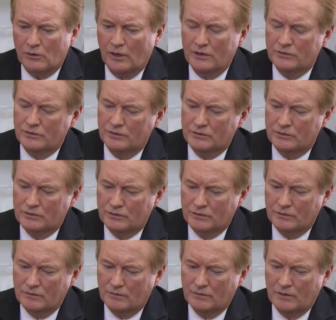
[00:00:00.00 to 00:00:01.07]

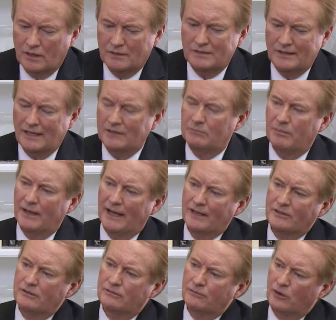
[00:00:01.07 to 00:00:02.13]
crisis can date
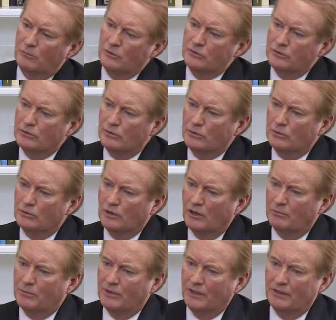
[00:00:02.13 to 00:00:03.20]
back to pharmaceutical
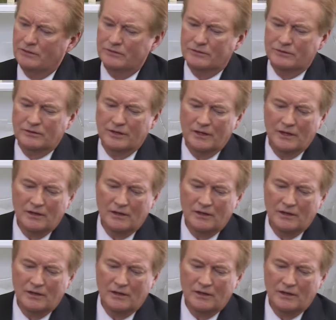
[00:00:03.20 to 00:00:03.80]
companies